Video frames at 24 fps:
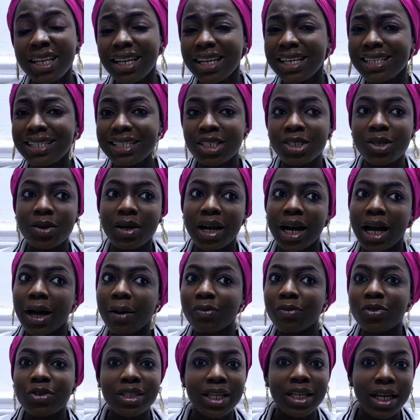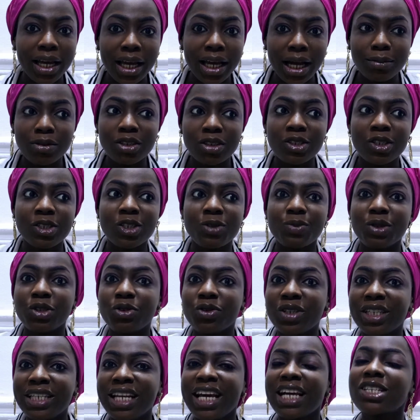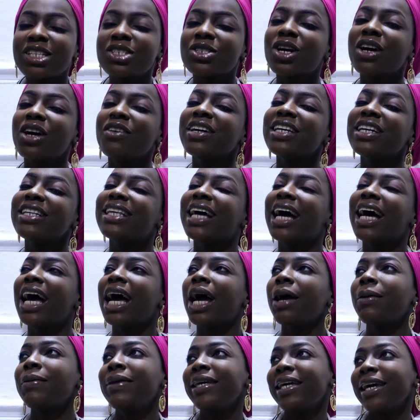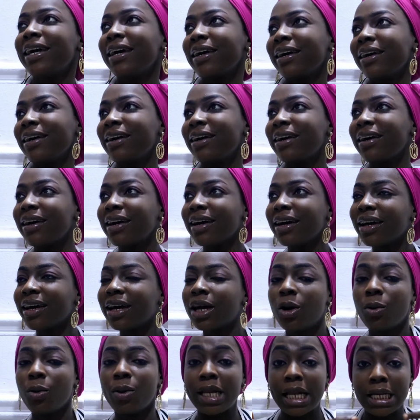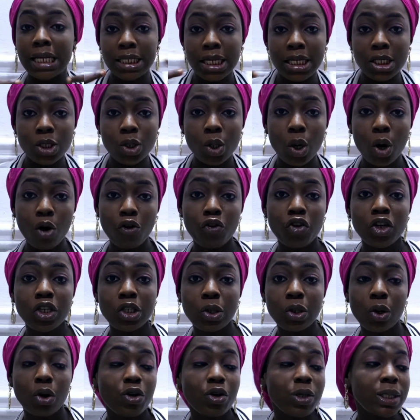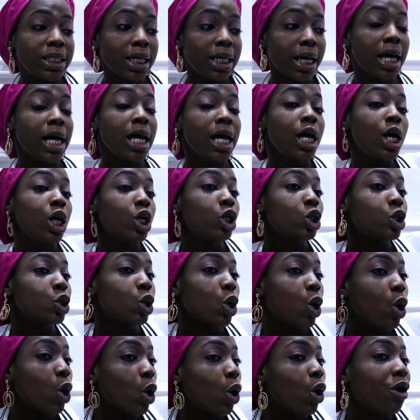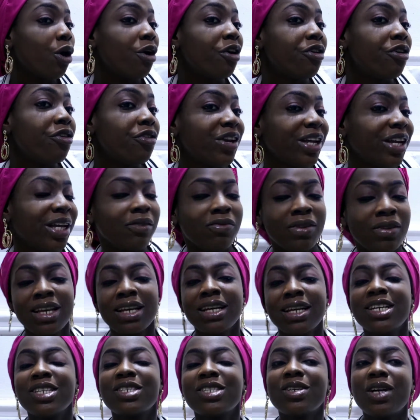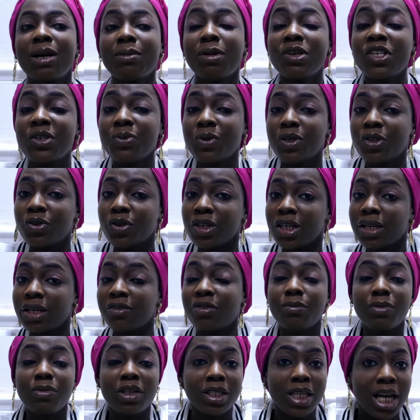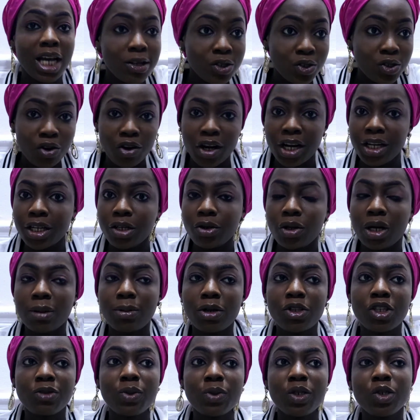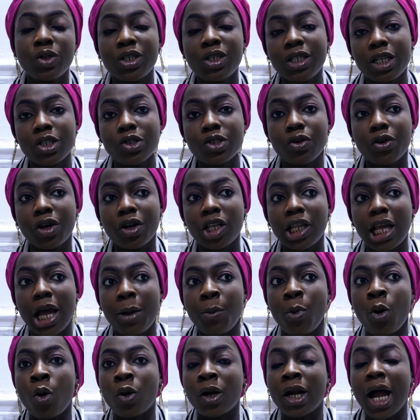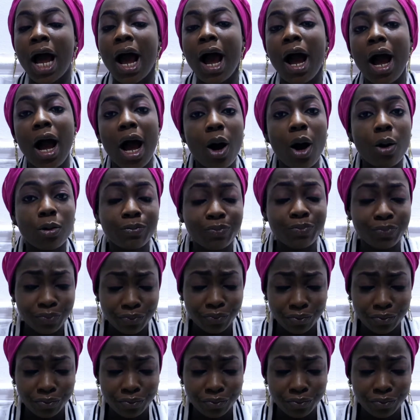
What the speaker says: today I'm just going to be doing a story time. Yeah, when I say story say story. So I'm going to be doing, from the title you already know, I'm going to be doing a story time on how